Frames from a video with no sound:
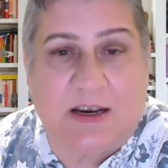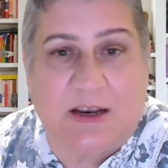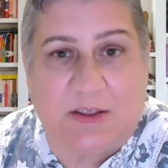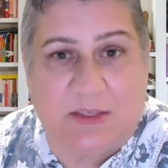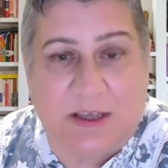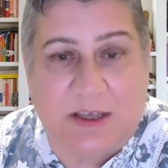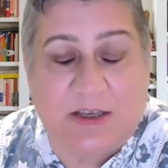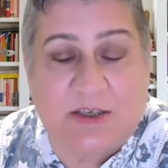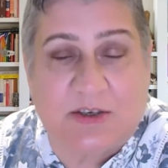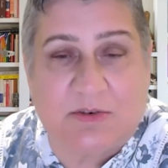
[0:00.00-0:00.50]
Now,
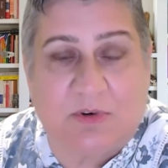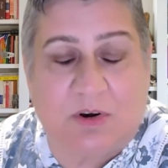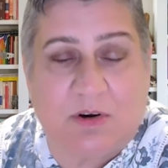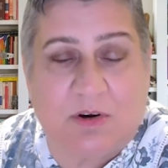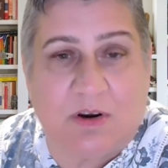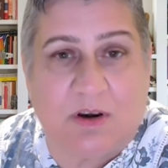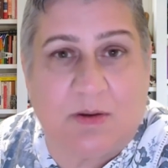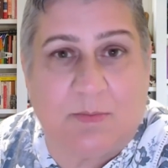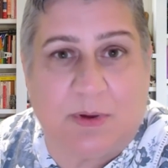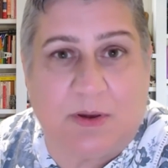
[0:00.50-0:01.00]
these are all
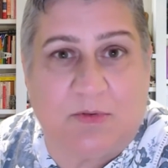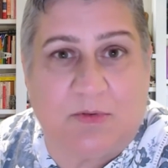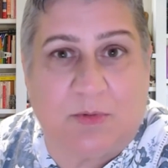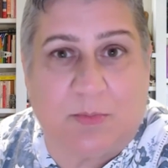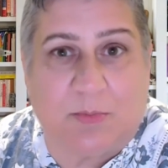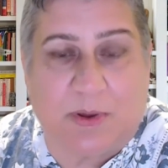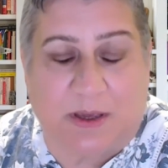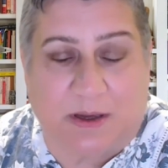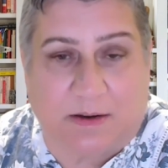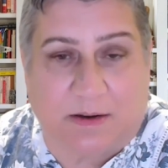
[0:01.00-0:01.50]
going to be
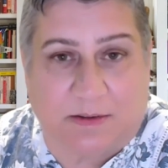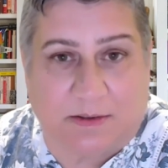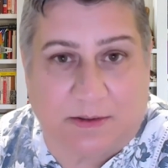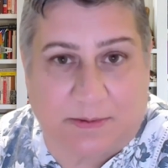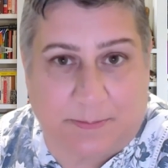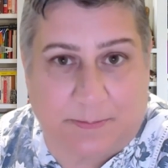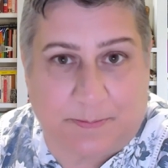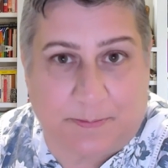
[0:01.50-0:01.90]
repealed.